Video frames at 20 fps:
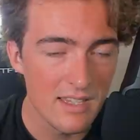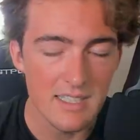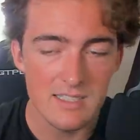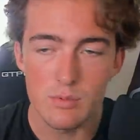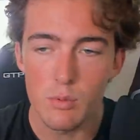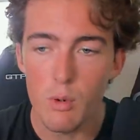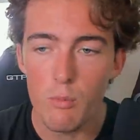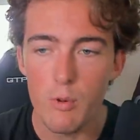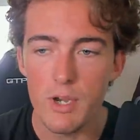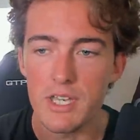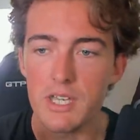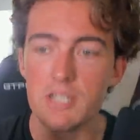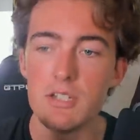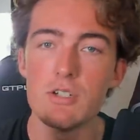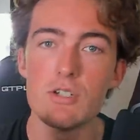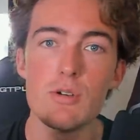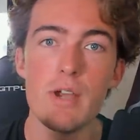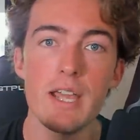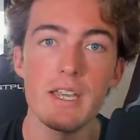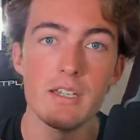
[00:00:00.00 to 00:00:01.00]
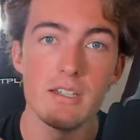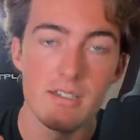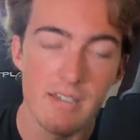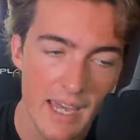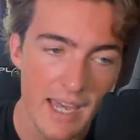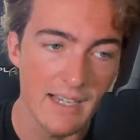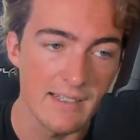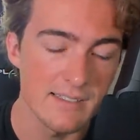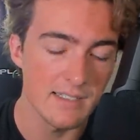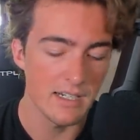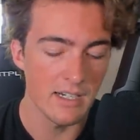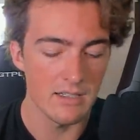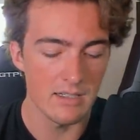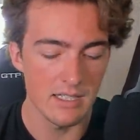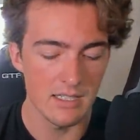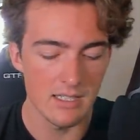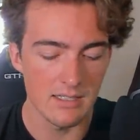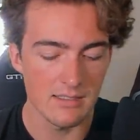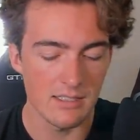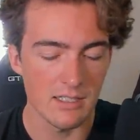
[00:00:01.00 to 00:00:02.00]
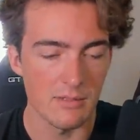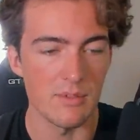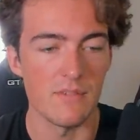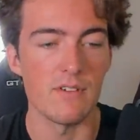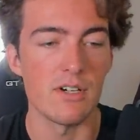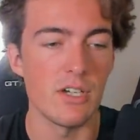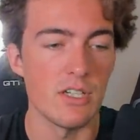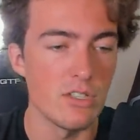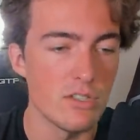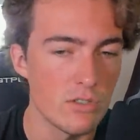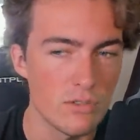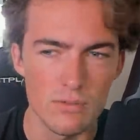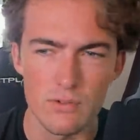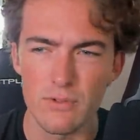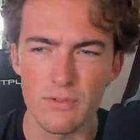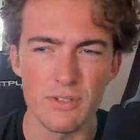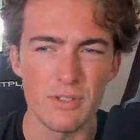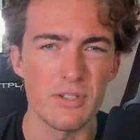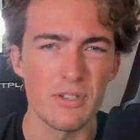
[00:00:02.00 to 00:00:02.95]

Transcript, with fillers: that's one way you can track your text, and I think that's going to be very useful for